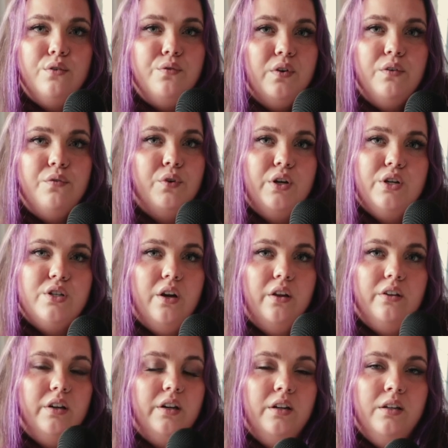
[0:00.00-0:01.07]
good fit for each
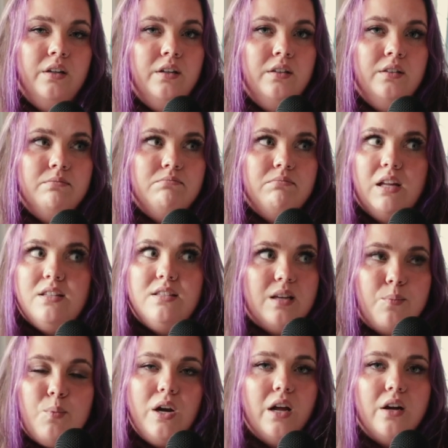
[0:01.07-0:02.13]
other. And
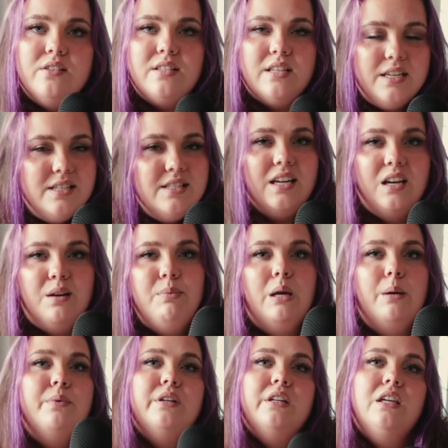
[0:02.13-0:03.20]
someone else is going to
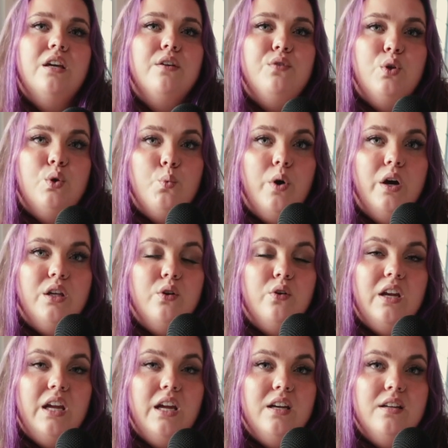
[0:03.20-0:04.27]
be able to give you what you
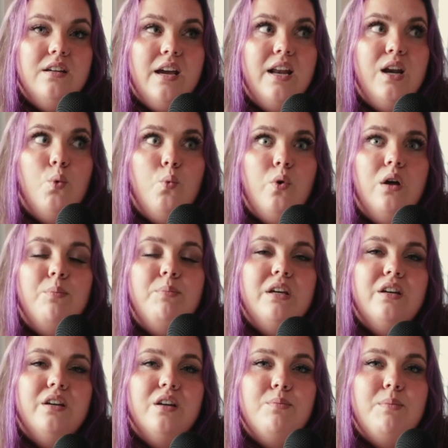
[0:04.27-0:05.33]
need, and it will
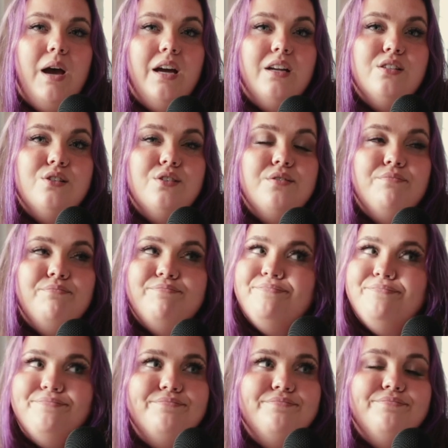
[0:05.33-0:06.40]
be a good match.
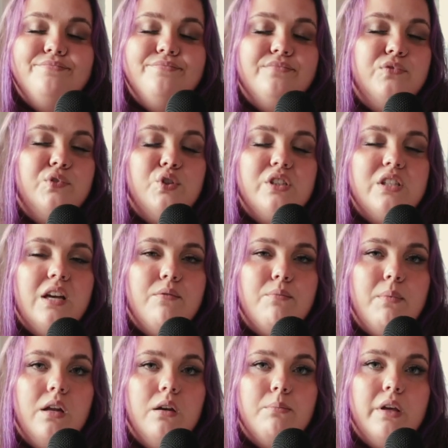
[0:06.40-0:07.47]
And you just
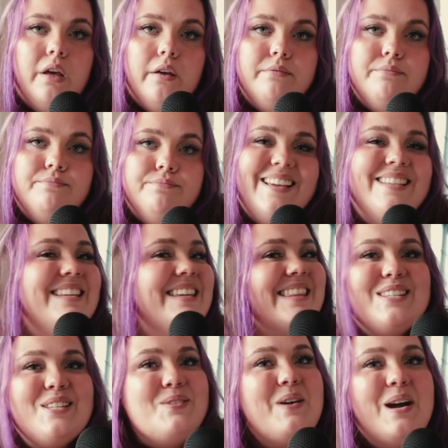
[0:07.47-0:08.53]
haven't met him yet. See,
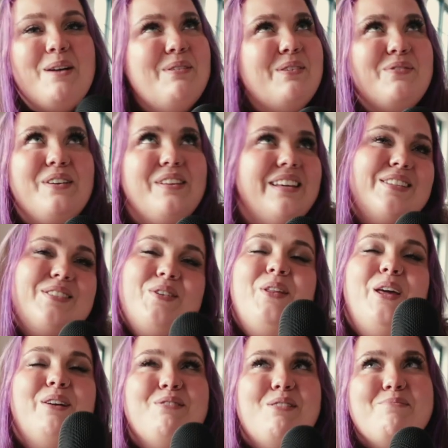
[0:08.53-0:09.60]
this is why I've been feeling so
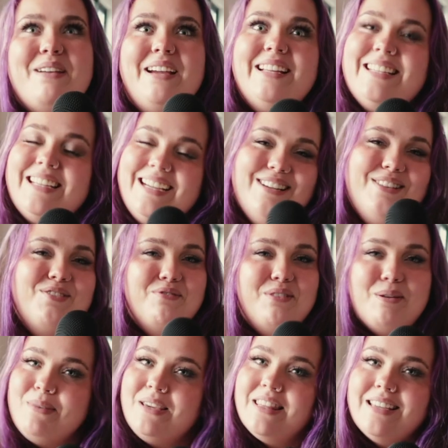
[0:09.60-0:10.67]
like romantic and
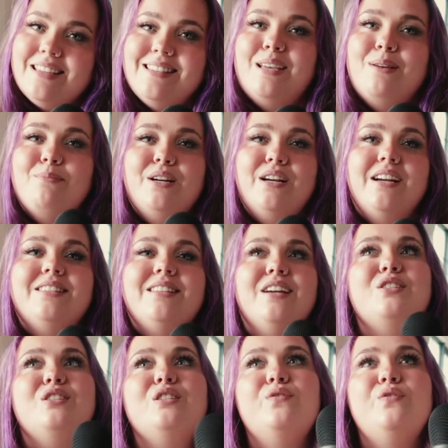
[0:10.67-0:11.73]
dreamy this summer, because
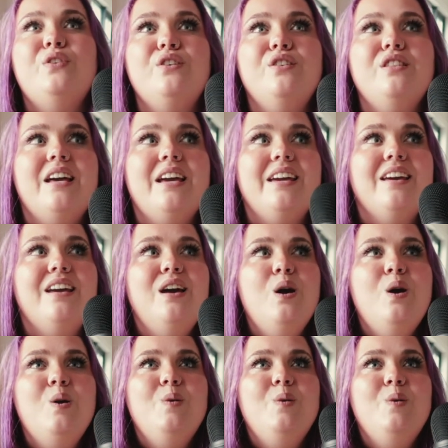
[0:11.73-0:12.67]
I just feel like